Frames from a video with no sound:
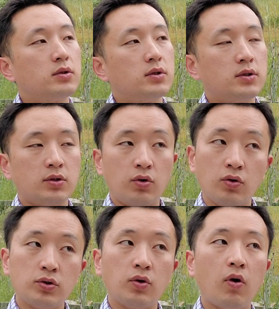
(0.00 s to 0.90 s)
it's a
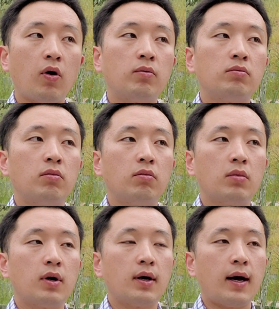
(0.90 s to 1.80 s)
used home.
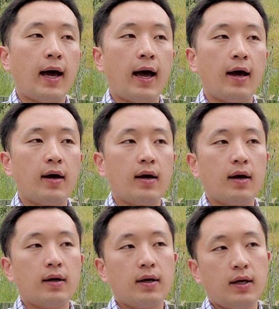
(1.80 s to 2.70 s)

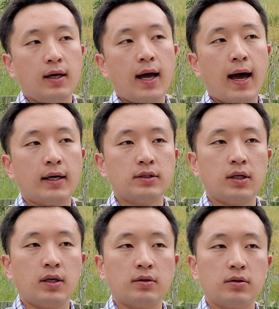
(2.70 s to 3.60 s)
It has
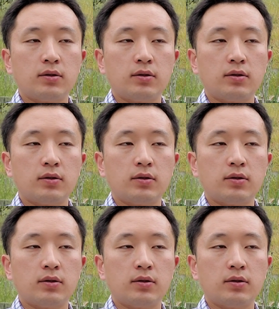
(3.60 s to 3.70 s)
a